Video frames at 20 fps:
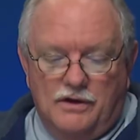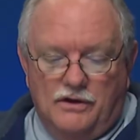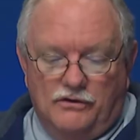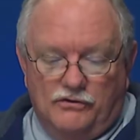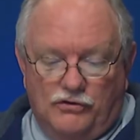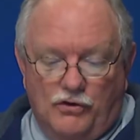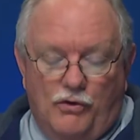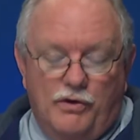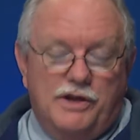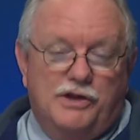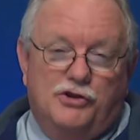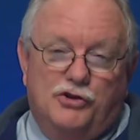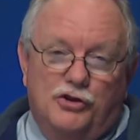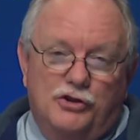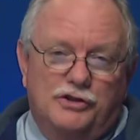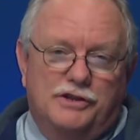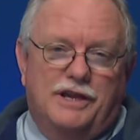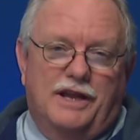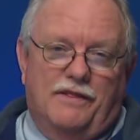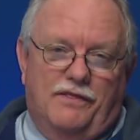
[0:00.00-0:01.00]
so he
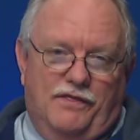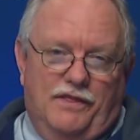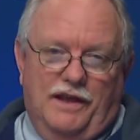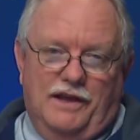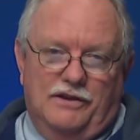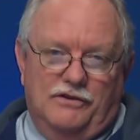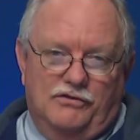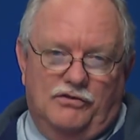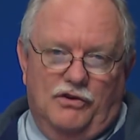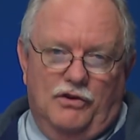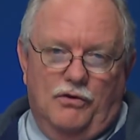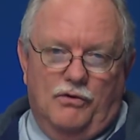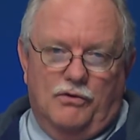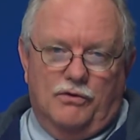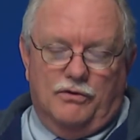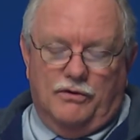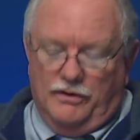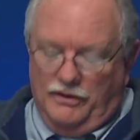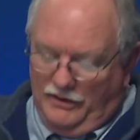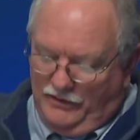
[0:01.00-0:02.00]
could get things in
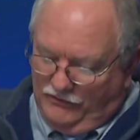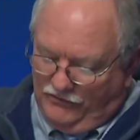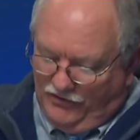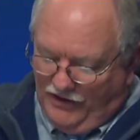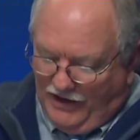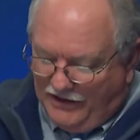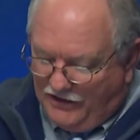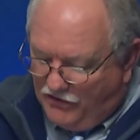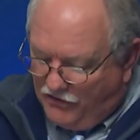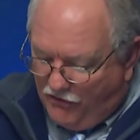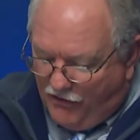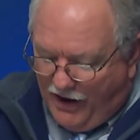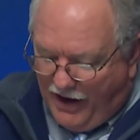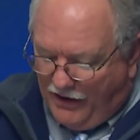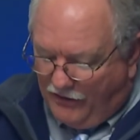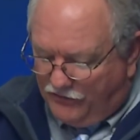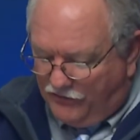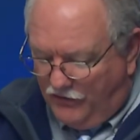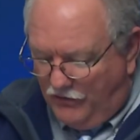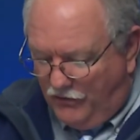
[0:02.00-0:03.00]
order. And setting your
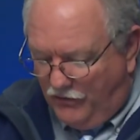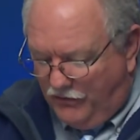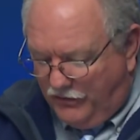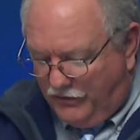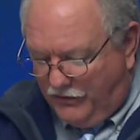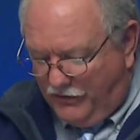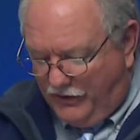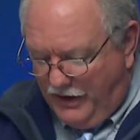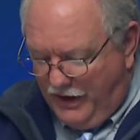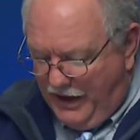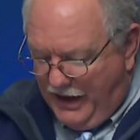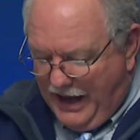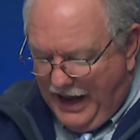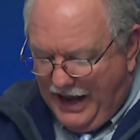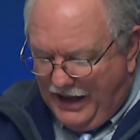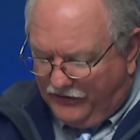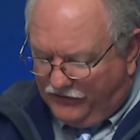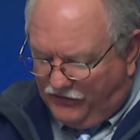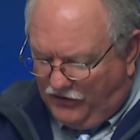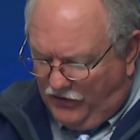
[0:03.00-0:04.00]
house in order
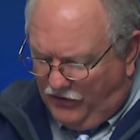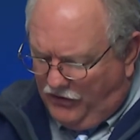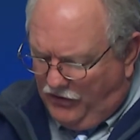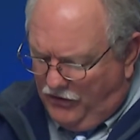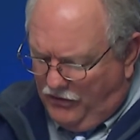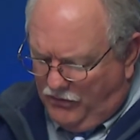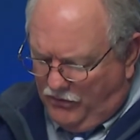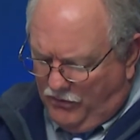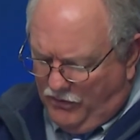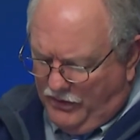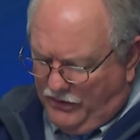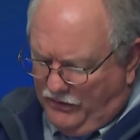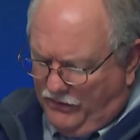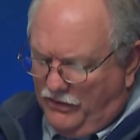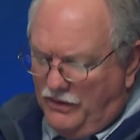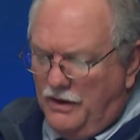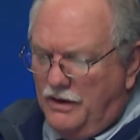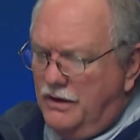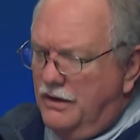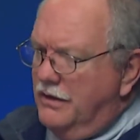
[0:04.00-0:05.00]
has to do with,
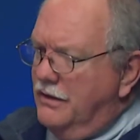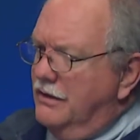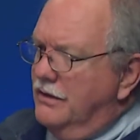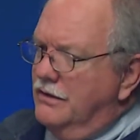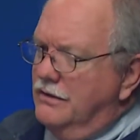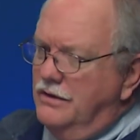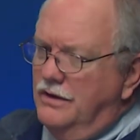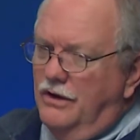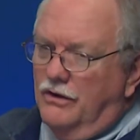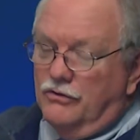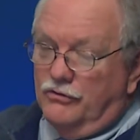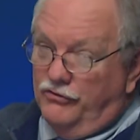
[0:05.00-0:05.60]
you know,